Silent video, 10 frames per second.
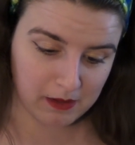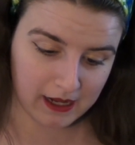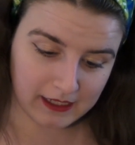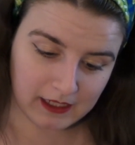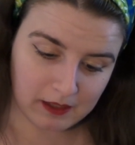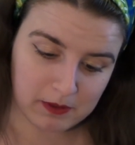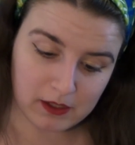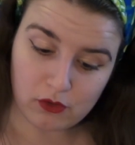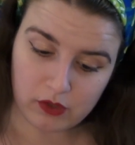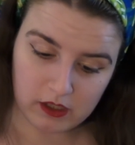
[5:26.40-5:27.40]
piney
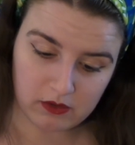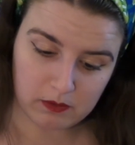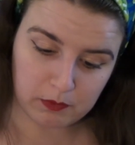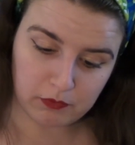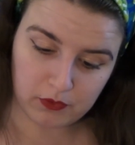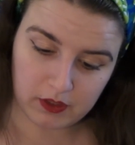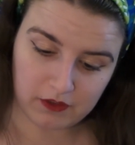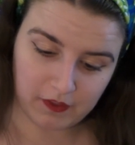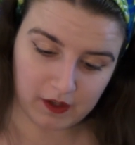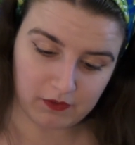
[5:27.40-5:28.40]
but crisp,
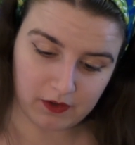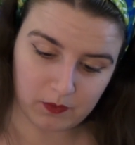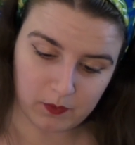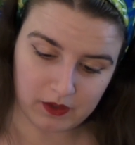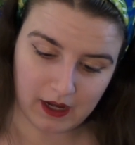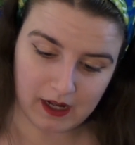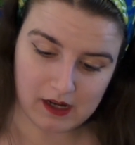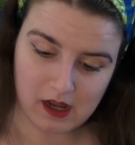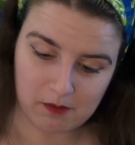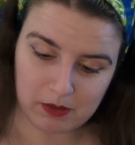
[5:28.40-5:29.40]
fruity flavor with a
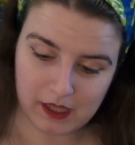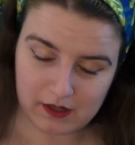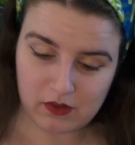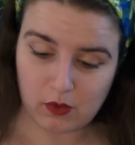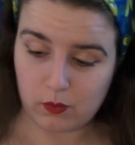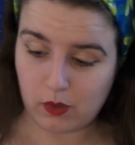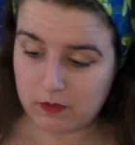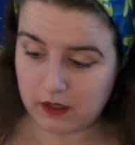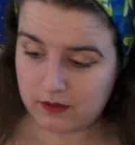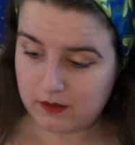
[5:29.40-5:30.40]
complex
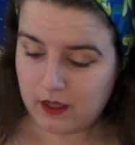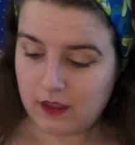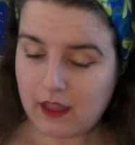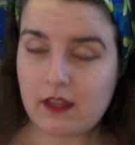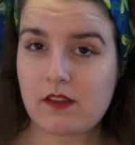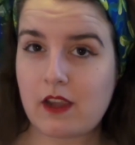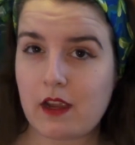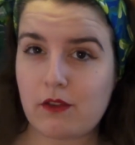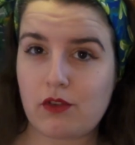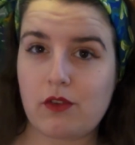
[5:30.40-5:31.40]
aroma. That is
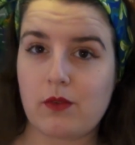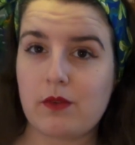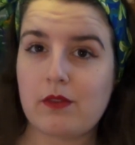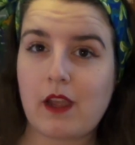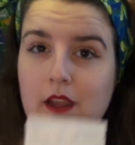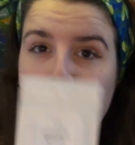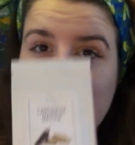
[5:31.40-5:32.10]
kind of true. I